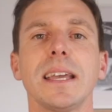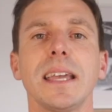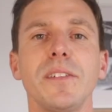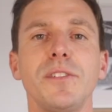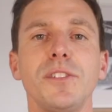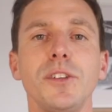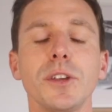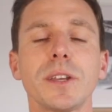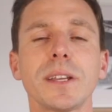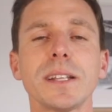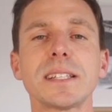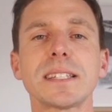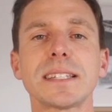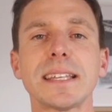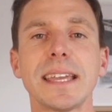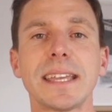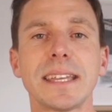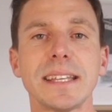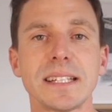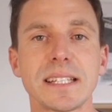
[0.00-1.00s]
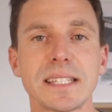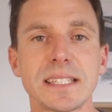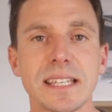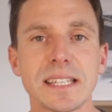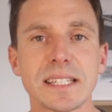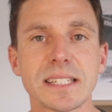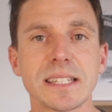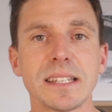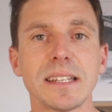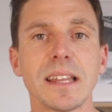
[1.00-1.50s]
if you can stay
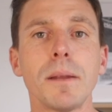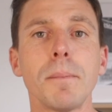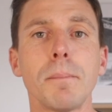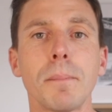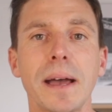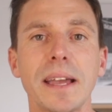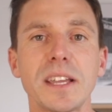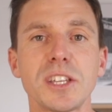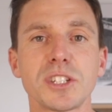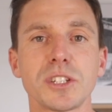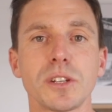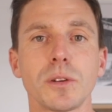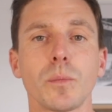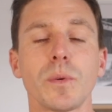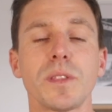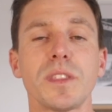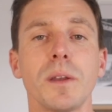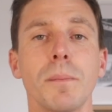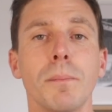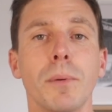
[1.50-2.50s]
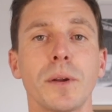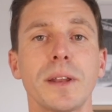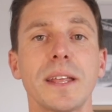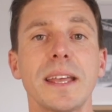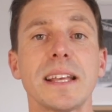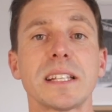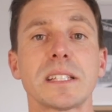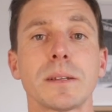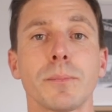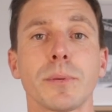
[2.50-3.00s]
consistent and patient with your
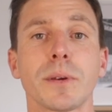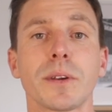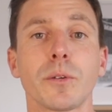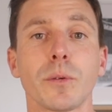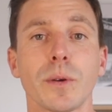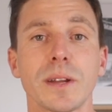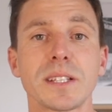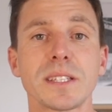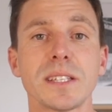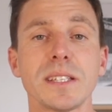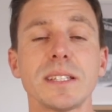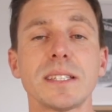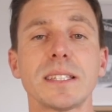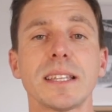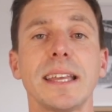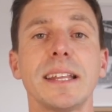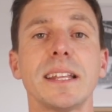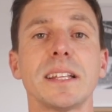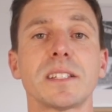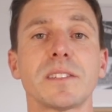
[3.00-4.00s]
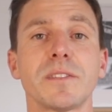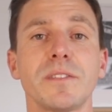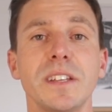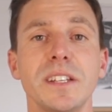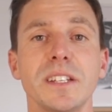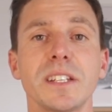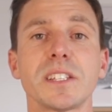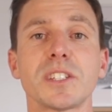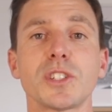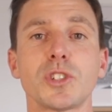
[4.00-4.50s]
body as it progresses in its
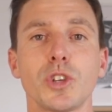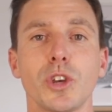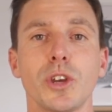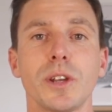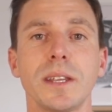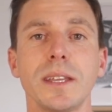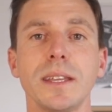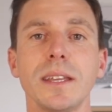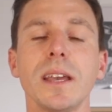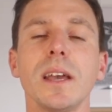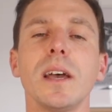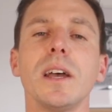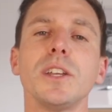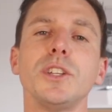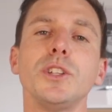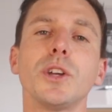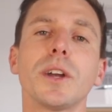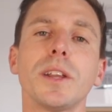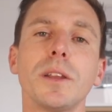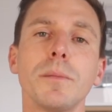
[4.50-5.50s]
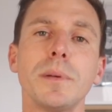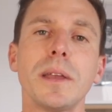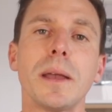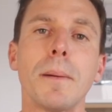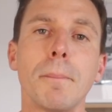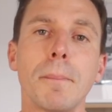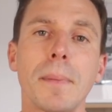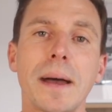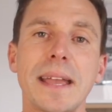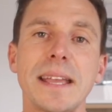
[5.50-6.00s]
fitness journey, you're going to be
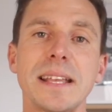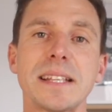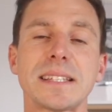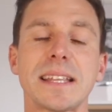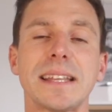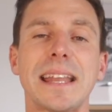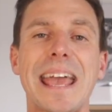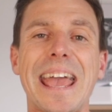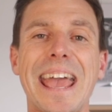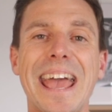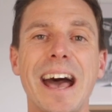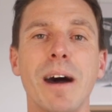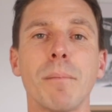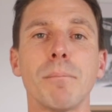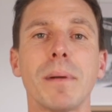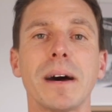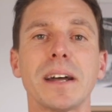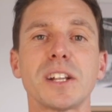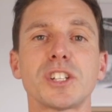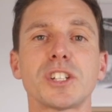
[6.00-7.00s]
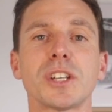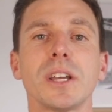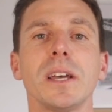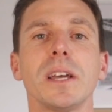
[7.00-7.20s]
amazed at how much